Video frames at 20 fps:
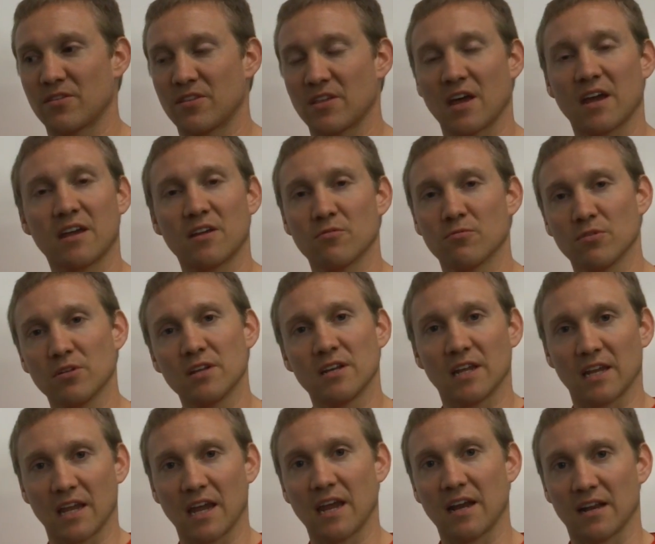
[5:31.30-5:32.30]
that can really
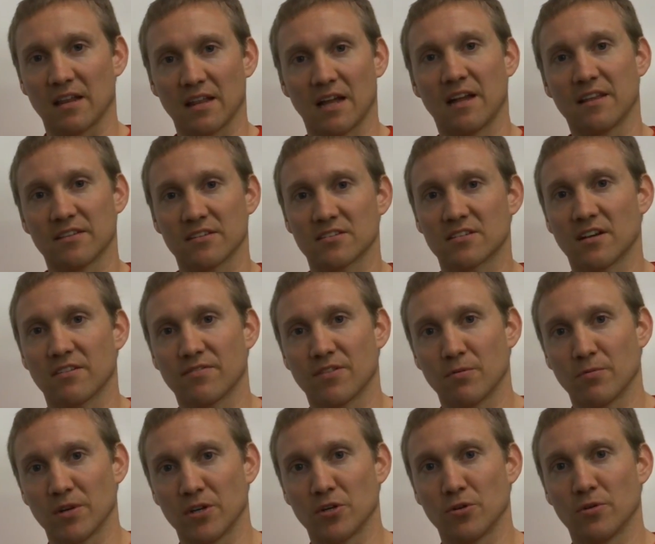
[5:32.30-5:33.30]
negate a lot of the stuff
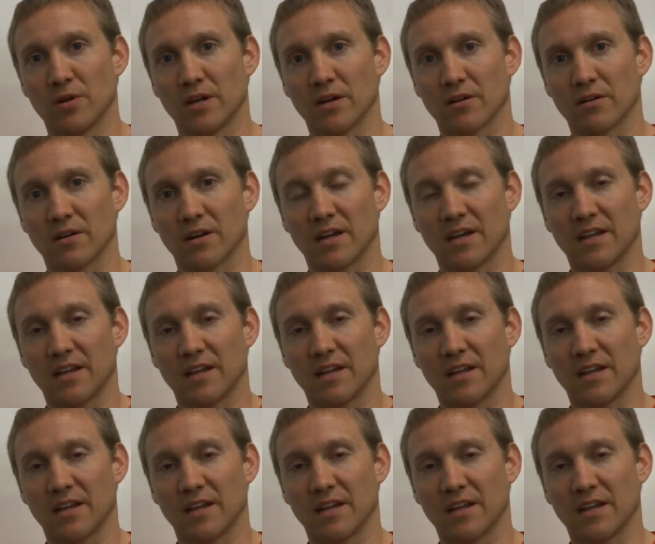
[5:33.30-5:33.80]
that we do here.